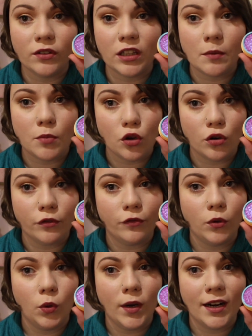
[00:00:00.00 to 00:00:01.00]
really
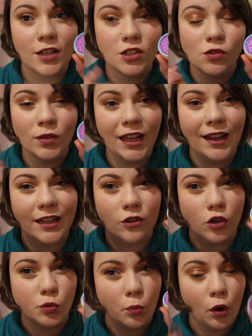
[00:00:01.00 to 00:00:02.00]
beautiful, and I just really like
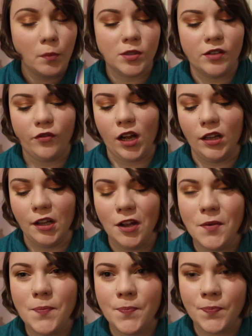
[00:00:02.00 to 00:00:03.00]
those pops of
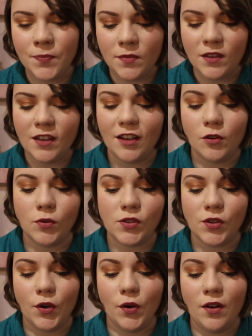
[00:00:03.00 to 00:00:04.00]
colour. And
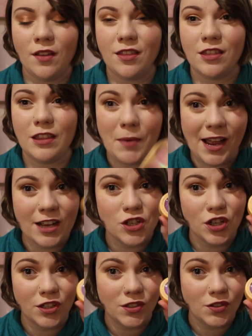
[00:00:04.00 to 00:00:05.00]
also, the
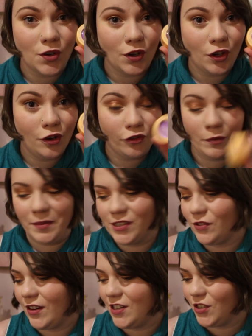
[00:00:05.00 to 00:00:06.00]
packaging is so cute from
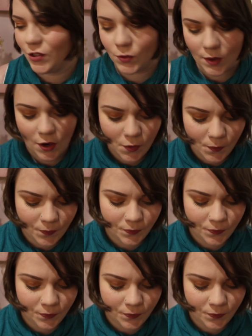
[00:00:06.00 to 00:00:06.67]
this range as well.